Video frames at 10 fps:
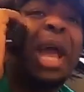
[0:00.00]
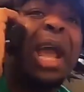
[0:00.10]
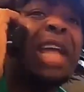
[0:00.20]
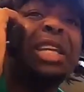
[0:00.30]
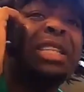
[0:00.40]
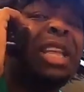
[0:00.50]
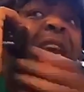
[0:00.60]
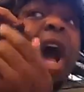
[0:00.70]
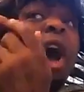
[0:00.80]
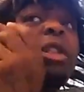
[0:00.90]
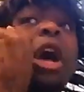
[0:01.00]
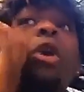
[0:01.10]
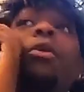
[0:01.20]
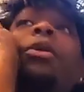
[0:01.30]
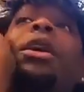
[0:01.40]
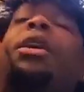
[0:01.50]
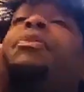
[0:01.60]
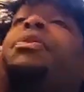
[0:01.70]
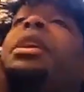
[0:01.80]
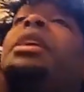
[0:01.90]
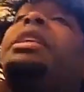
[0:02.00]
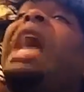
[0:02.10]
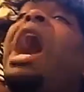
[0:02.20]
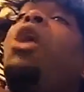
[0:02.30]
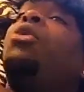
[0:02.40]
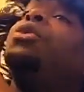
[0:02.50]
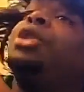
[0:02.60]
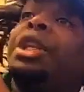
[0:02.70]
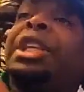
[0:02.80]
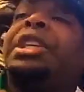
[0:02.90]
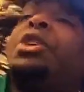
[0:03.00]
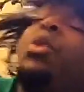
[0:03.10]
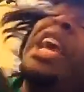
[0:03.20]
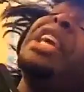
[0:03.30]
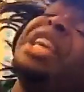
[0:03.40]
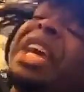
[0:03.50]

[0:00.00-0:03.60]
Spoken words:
thing I just said. Hold on. Y'all, quit